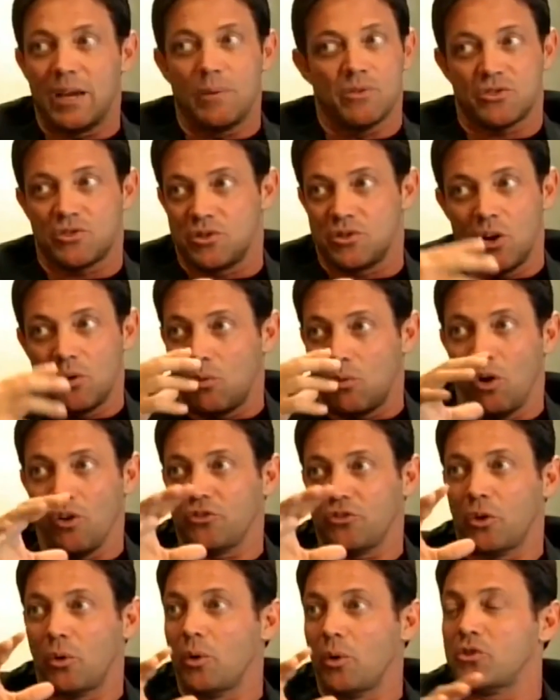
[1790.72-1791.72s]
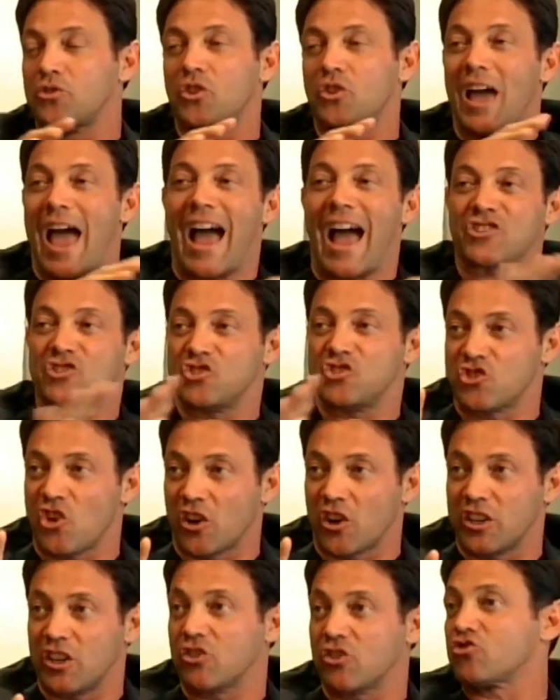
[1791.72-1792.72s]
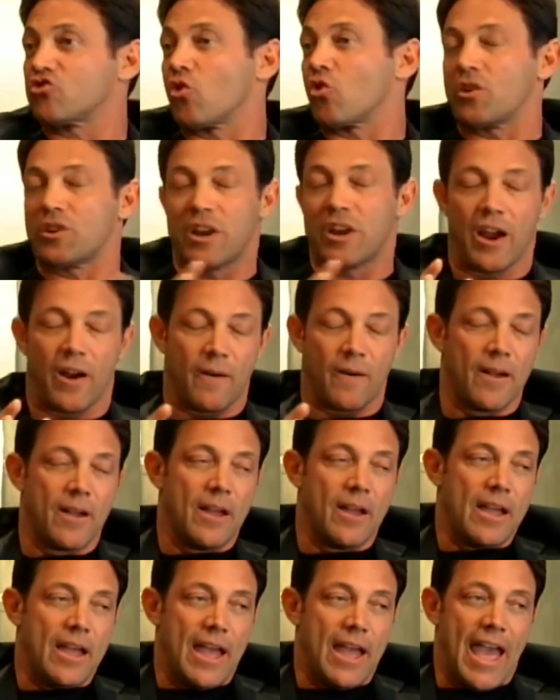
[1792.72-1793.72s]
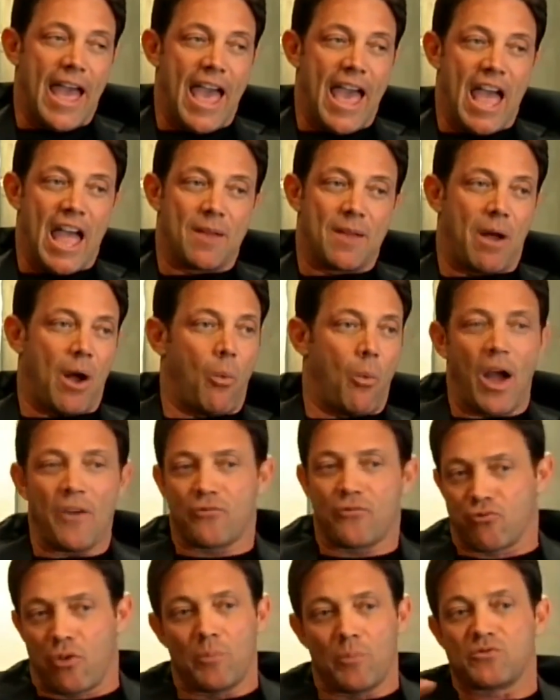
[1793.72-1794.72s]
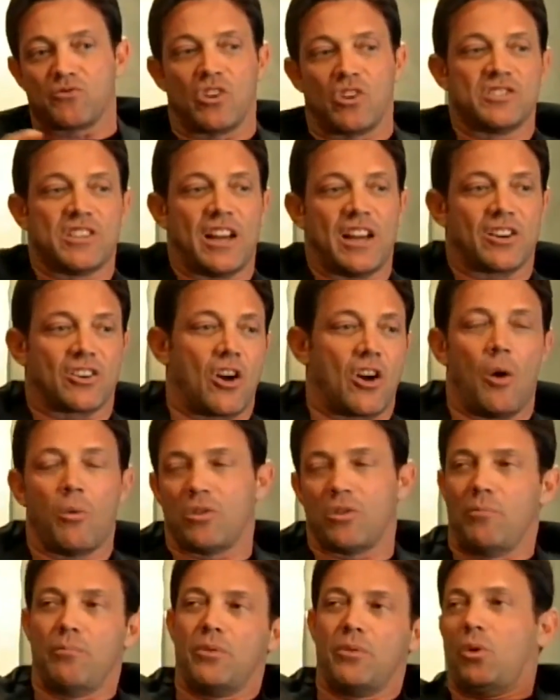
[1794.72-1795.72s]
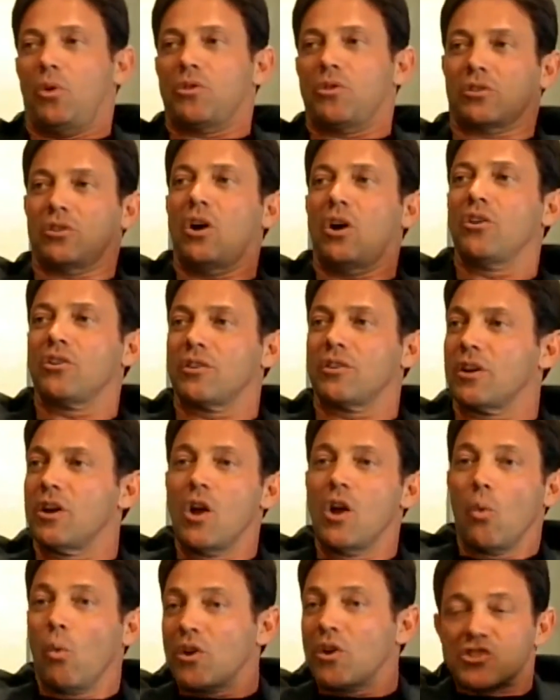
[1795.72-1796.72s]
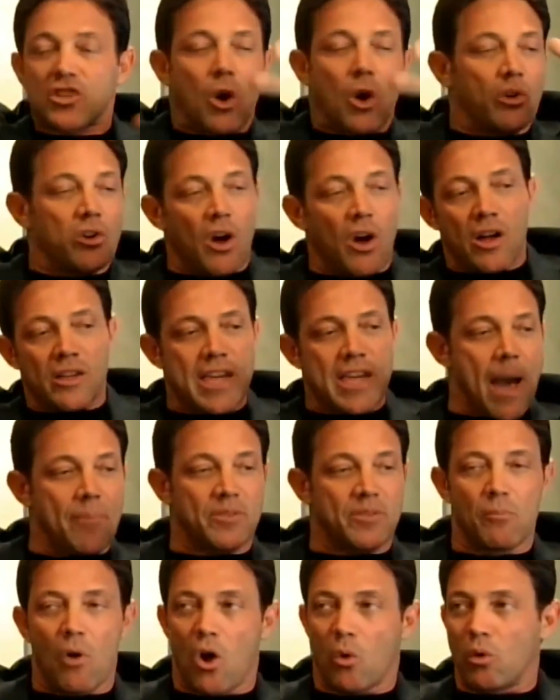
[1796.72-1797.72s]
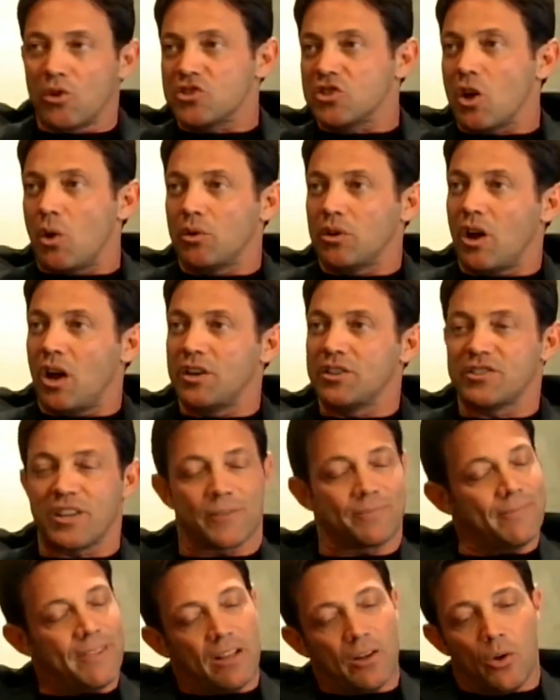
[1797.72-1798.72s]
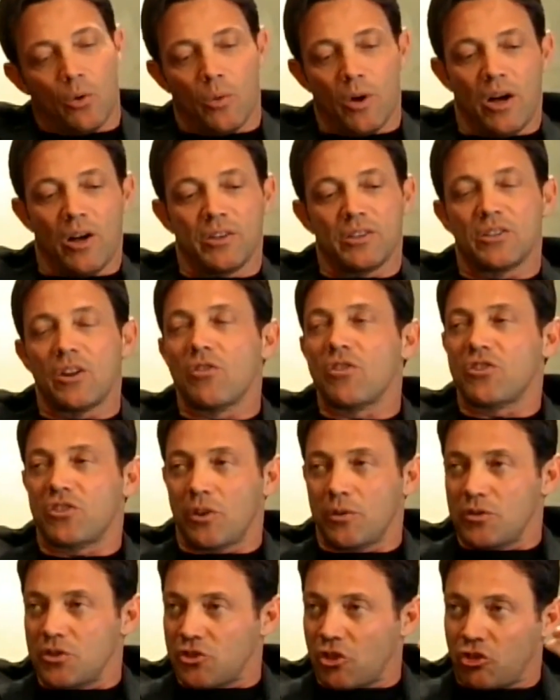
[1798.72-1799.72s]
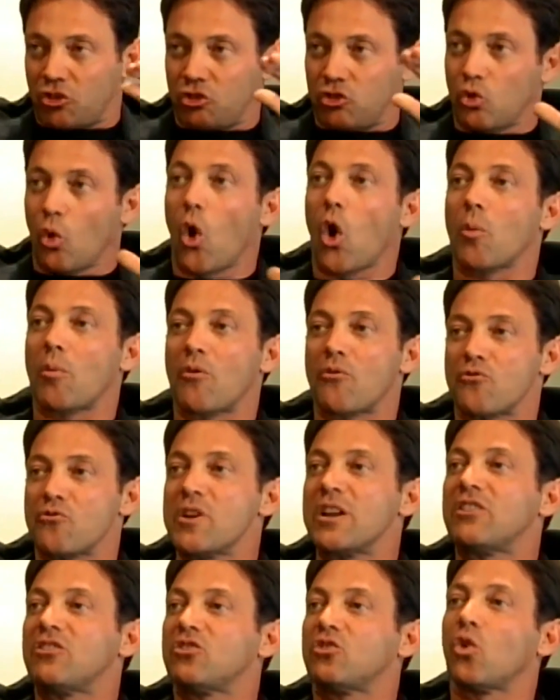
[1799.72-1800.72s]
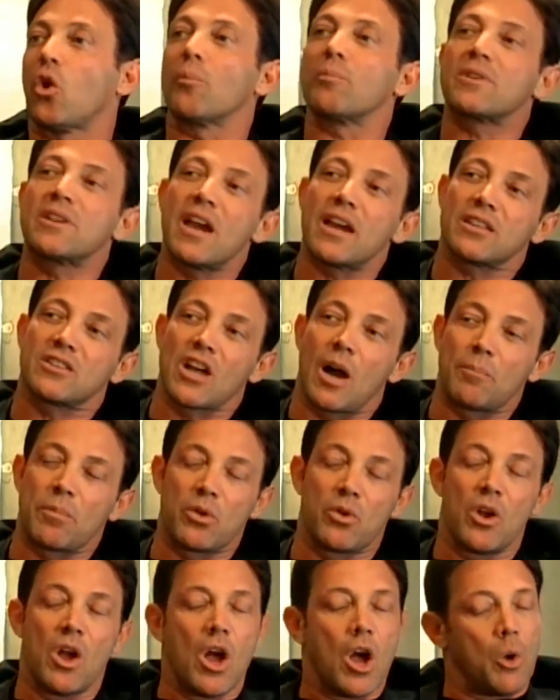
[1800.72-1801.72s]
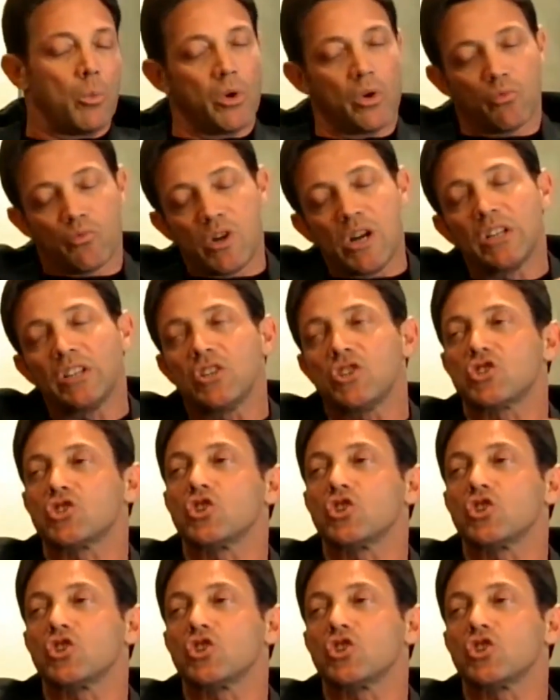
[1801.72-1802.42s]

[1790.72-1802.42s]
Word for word: He was, you know, also an action junkie extraordinaire. And my wife runs, runs out of the car with her, all the clothes. What's going on, Captain Mark? What's going on? He's like, well, you know, there's a, there's a storm, a freak storm kicked up. we really